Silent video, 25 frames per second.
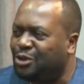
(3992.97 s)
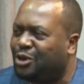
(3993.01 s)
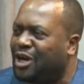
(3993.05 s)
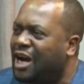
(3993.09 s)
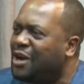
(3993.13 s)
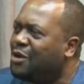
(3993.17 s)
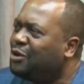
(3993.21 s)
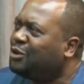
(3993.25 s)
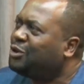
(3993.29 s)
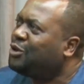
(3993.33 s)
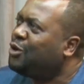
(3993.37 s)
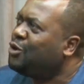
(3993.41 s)
You
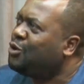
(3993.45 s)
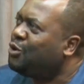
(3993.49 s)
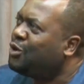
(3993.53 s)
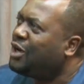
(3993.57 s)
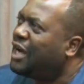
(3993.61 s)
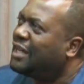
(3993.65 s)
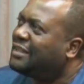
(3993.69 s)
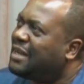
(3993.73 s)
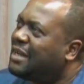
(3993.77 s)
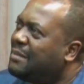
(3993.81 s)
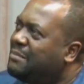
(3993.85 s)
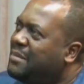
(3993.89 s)
cannot
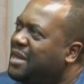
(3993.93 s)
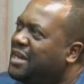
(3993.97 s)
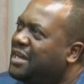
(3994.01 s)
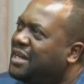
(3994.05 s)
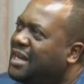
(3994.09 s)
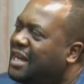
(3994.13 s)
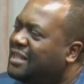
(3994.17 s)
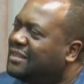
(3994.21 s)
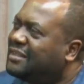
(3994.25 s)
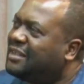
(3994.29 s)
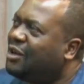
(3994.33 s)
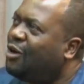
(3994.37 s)
look at
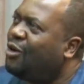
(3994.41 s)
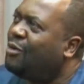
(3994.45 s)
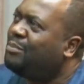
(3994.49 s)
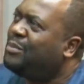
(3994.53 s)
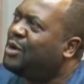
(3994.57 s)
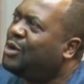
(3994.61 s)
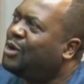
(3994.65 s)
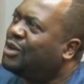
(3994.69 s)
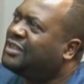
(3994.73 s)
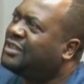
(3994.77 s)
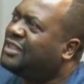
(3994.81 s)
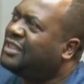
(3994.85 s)
America and say, oh,
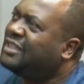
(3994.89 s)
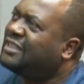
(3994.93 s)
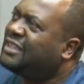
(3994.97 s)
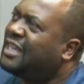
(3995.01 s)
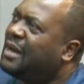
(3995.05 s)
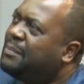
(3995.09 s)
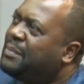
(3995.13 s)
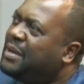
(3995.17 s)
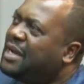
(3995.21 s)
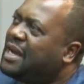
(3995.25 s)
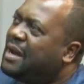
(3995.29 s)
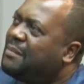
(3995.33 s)
because this
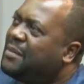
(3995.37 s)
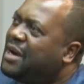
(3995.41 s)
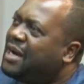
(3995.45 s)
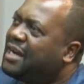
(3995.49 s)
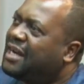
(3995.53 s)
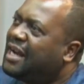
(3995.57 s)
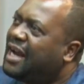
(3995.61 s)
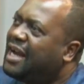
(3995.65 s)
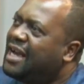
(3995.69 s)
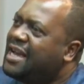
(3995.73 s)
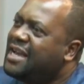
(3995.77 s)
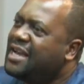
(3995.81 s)
happened in
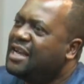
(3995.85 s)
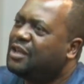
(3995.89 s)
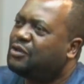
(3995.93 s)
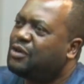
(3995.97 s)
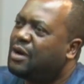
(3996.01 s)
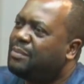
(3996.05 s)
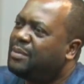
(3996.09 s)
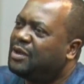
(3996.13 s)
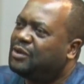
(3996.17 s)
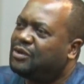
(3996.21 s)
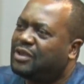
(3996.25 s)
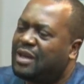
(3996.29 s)
America, it
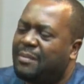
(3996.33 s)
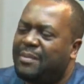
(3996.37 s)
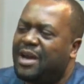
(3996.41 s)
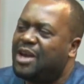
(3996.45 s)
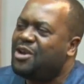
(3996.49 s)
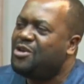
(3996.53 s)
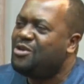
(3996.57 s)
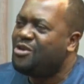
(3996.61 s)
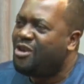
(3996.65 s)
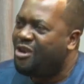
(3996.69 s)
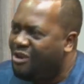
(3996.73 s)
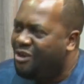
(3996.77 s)
will happen to
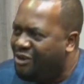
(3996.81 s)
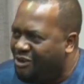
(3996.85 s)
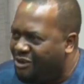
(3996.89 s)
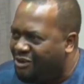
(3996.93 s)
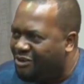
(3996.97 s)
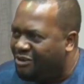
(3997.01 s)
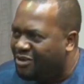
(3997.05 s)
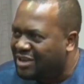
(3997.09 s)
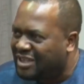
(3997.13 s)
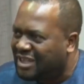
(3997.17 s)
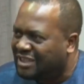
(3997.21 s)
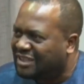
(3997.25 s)
Zambia.
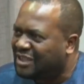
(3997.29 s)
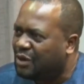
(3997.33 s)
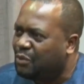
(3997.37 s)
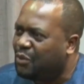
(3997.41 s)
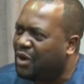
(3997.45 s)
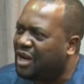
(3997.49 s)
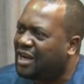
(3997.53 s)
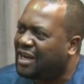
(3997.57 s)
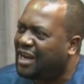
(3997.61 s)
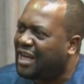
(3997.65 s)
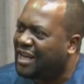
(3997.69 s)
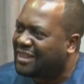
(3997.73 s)
No, it doesn't
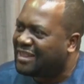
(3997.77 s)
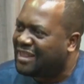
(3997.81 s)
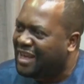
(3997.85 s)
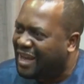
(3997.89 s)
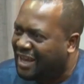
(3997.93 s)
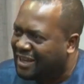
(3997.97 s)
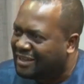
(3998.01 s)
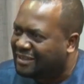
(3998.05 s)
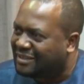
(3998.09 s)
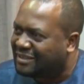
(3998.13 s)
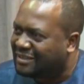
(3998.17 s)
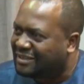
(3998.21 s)
work like
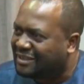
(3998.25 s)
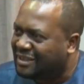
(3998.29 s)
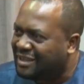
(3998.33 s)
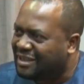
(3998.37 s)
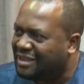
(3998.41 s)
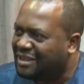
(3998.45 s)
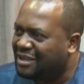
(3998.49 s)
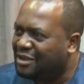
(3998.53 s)
that.